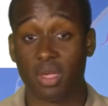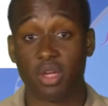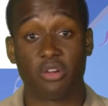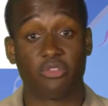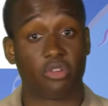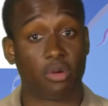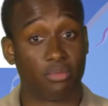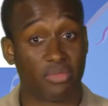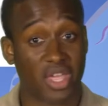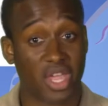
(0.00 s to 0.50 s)

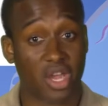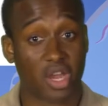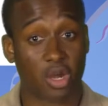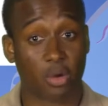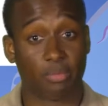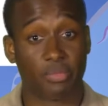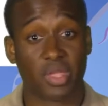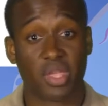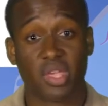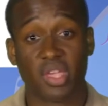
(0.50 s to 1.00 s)
From there,
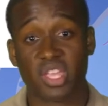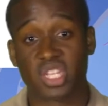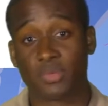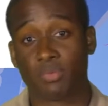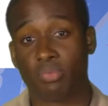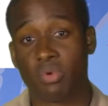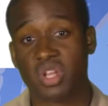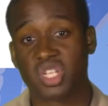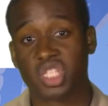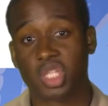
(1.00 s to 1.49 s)
it
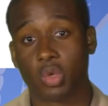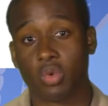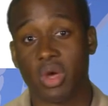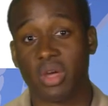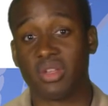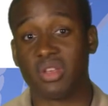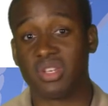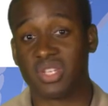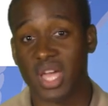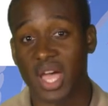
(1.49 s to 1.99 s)
spreads throughout
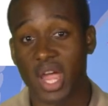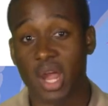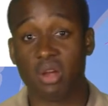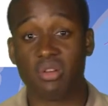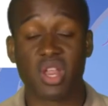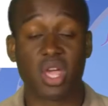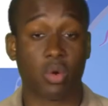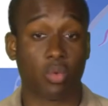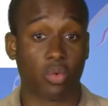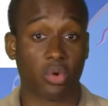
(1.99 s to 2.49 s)
entire
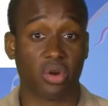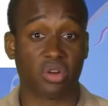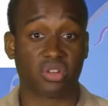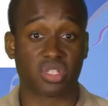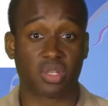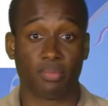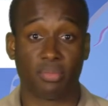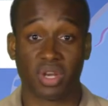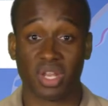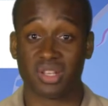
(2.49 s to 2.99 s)

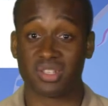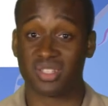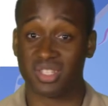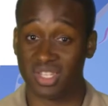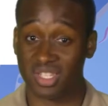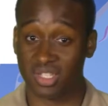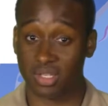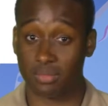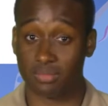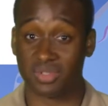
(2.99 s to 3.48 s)
networks, putting
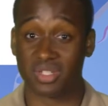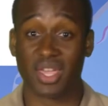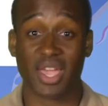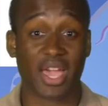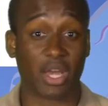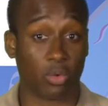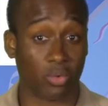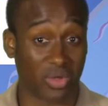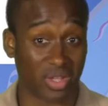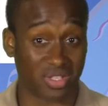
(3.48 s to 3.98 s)
systems
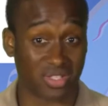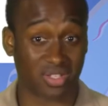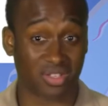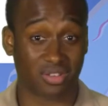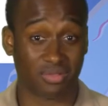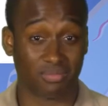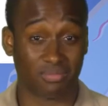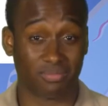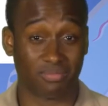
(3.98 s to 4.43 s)
at risk.